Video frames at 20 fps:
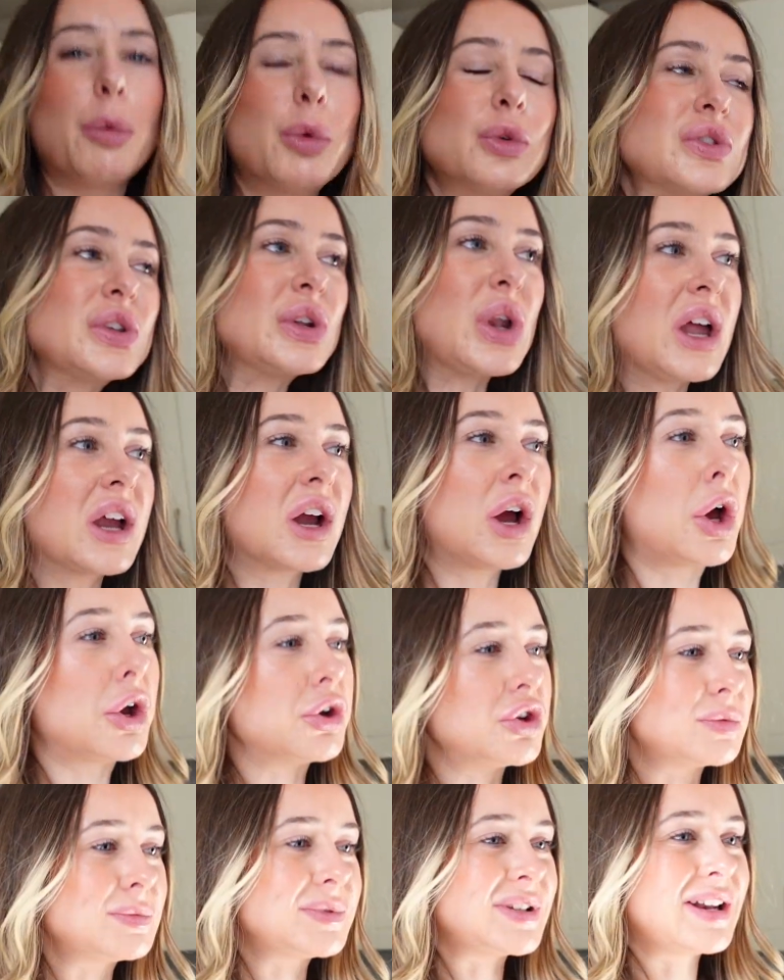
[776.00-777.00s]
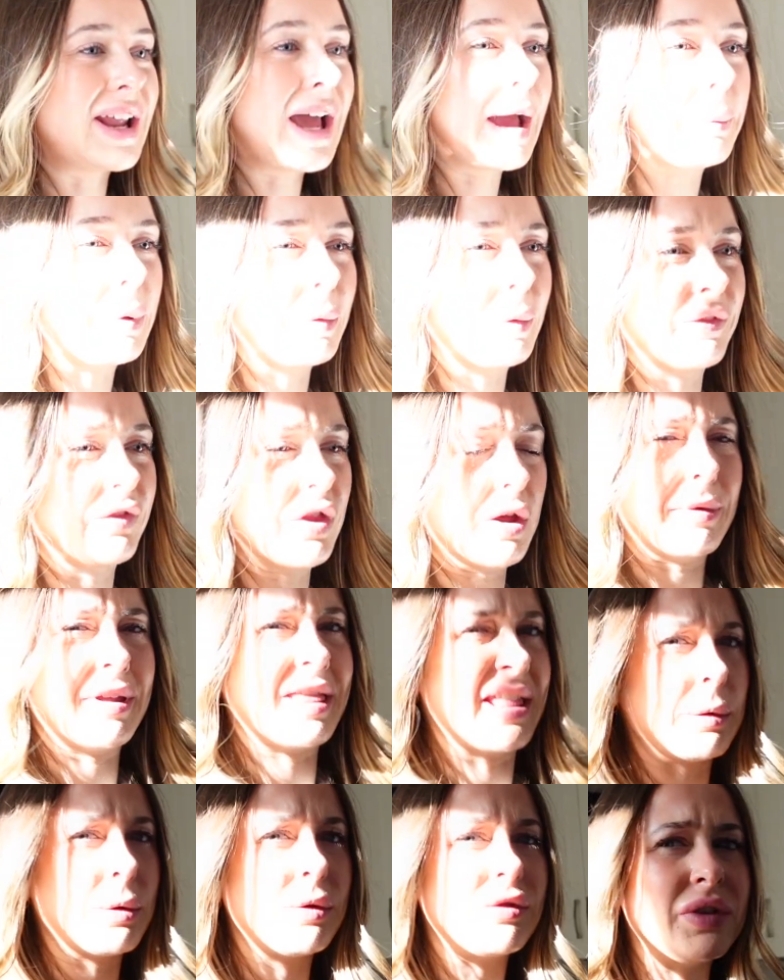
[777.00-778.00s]
I wasn't like 100% happy with them
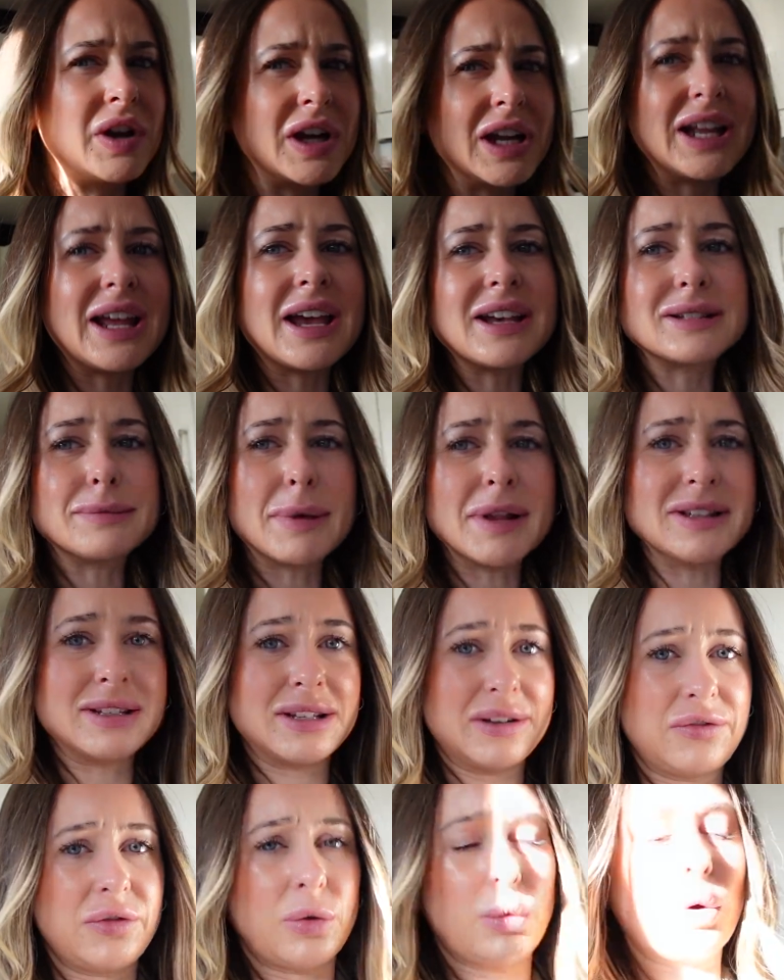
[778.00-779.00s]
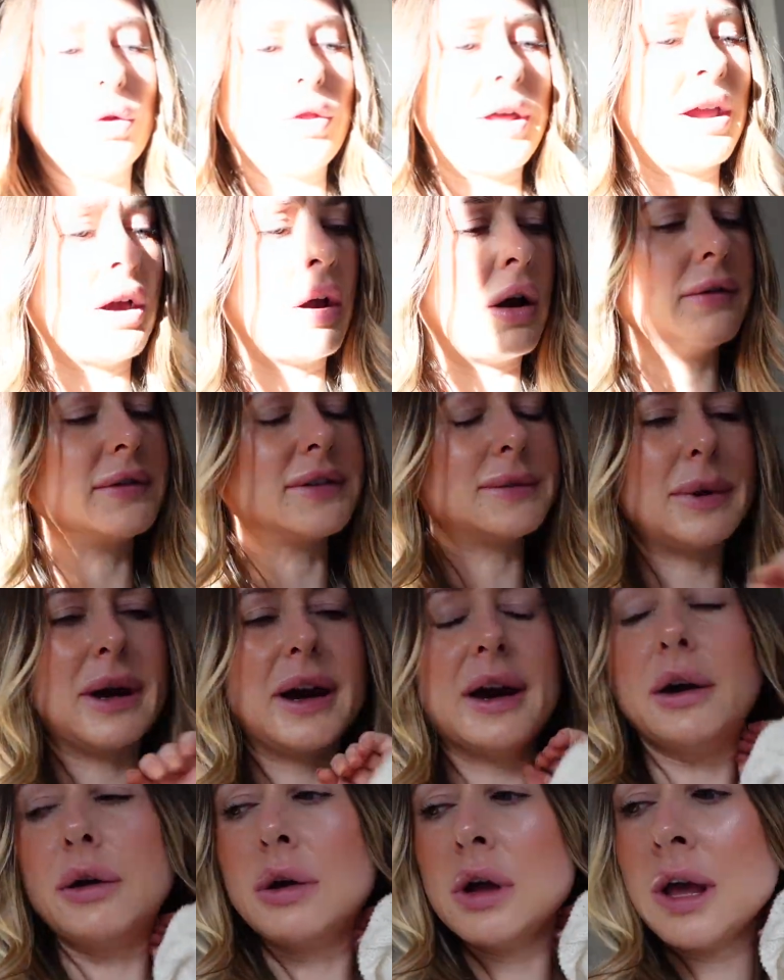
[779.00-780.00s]
and they were really expensive for what they are as
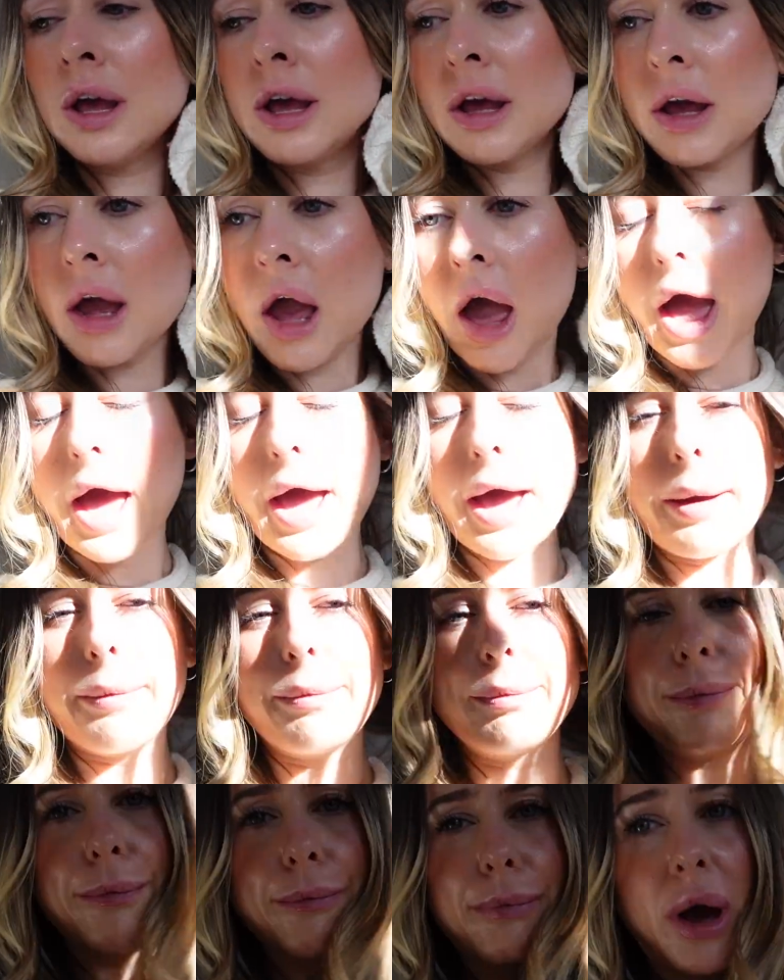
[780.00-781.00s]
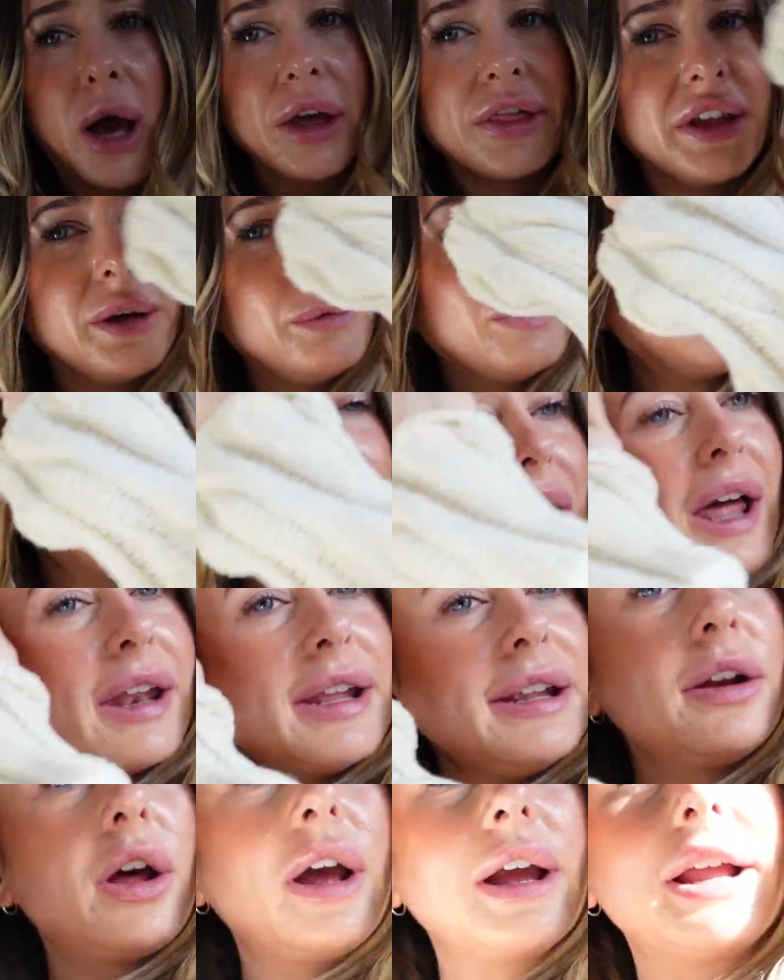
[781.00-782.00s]
well. Um, but I think we're
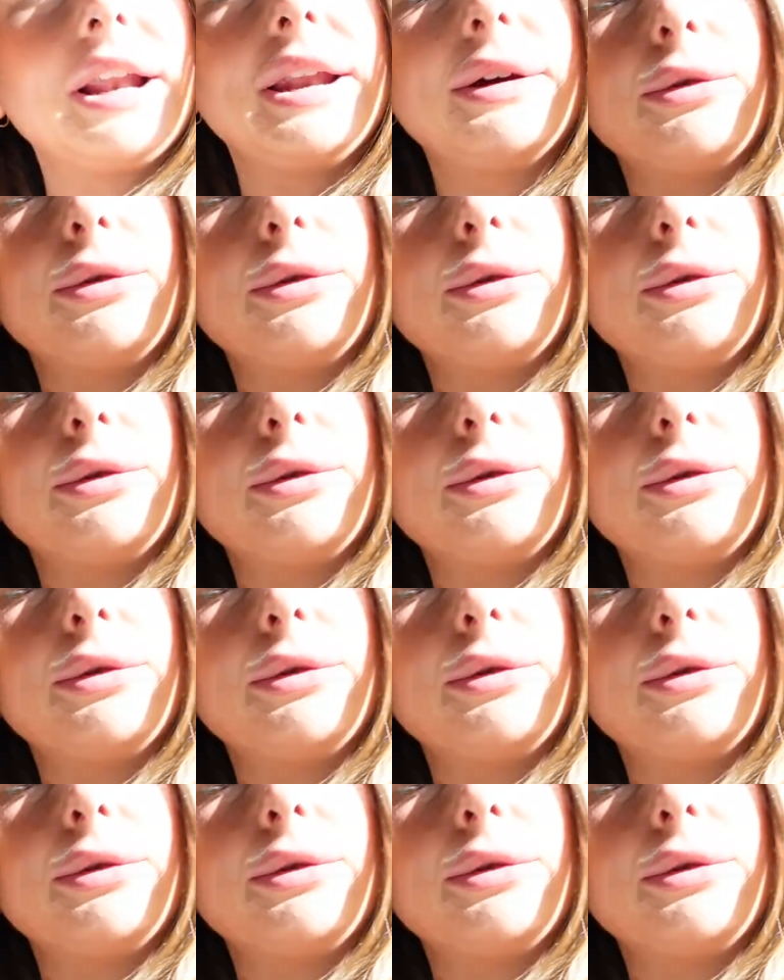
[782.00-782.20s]
planning like a